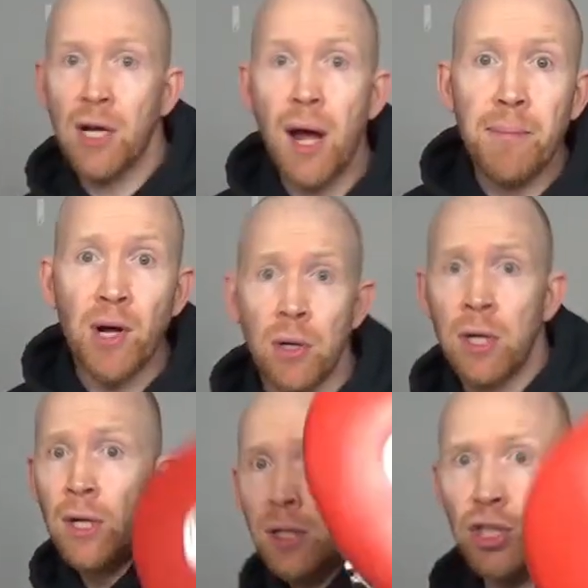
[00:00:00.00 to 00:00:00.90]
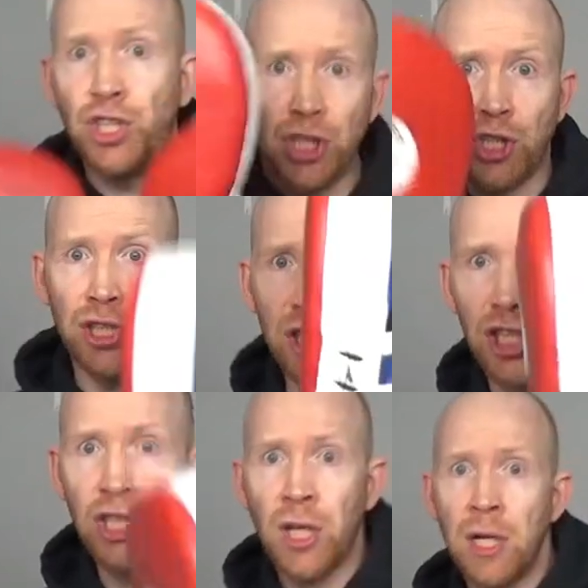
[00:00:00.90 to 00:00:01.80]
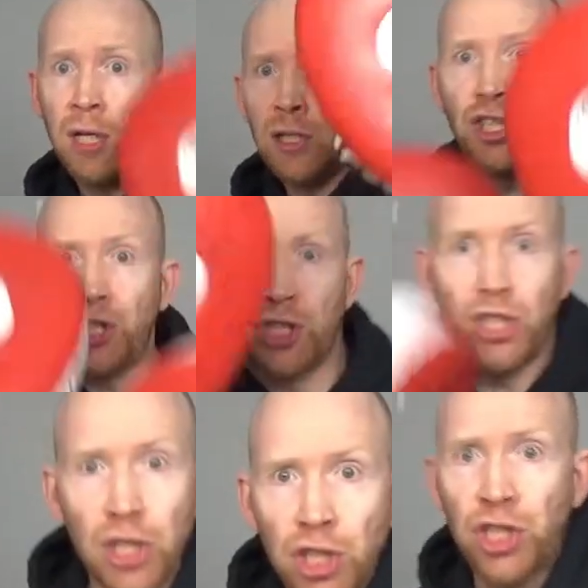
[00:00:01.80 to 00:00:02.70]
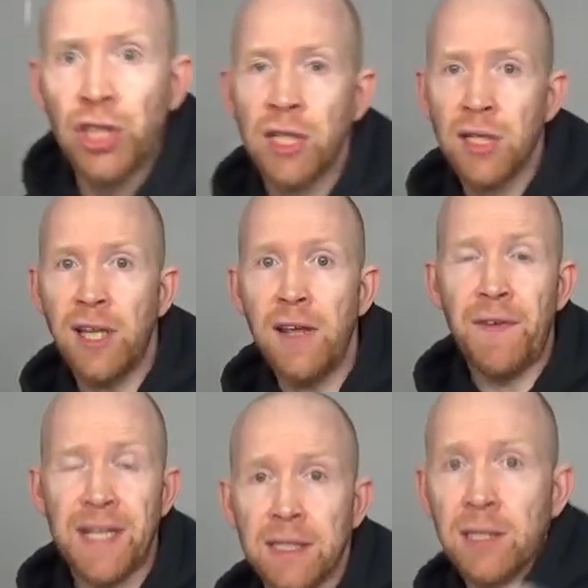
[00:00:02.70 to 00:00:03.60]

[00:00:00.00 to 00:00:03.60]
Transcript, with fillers: combo, ish, ish, ish, ish, ish, ish, defense,